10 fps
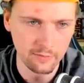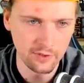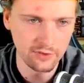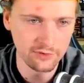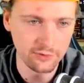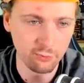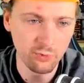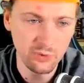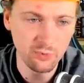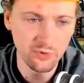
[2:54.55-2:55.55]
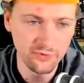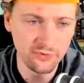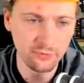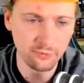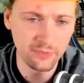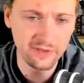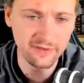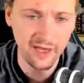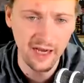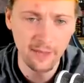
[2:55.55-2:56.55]
because we want to
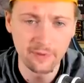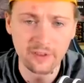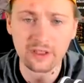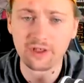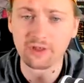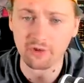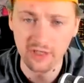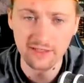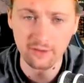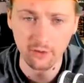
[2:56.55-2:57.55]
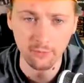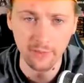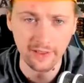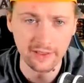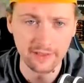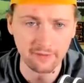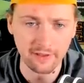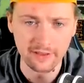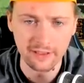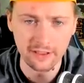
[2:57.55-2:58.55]
build up trade companies
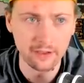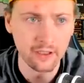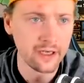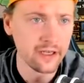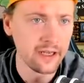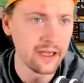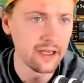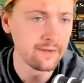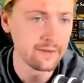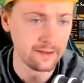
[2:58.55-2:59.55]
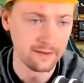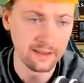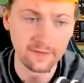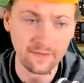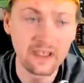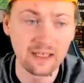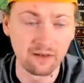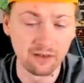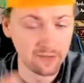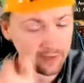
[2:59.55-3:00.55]
around here, and this fixes
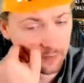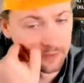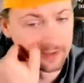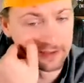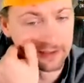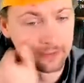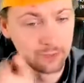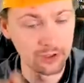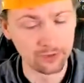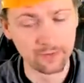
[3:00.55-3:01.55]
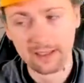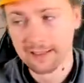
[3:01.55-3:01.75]
our Gulf capacity situation.